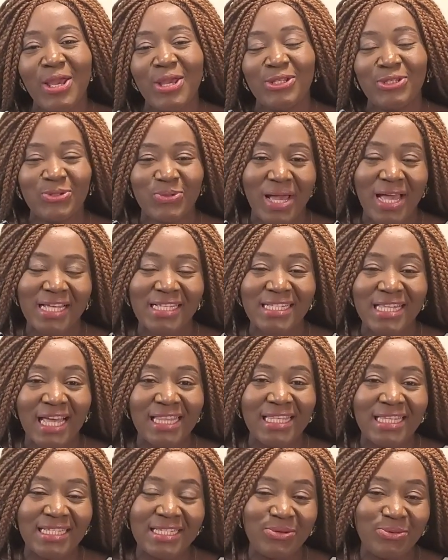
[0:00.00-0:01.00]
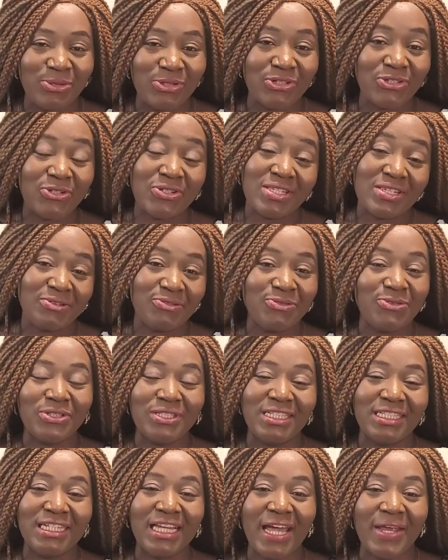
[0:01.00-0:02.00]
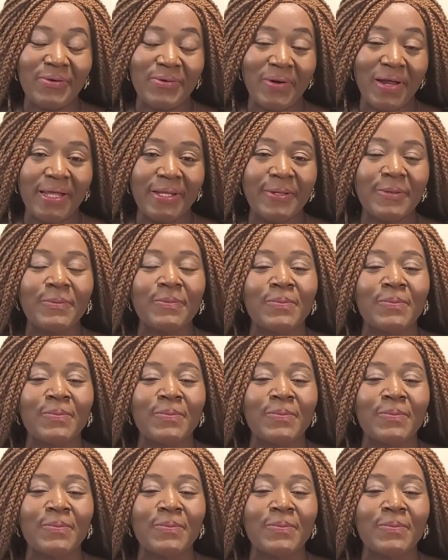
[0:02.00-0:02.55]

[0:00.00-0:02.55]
to answer this. He was just a funny guy, right?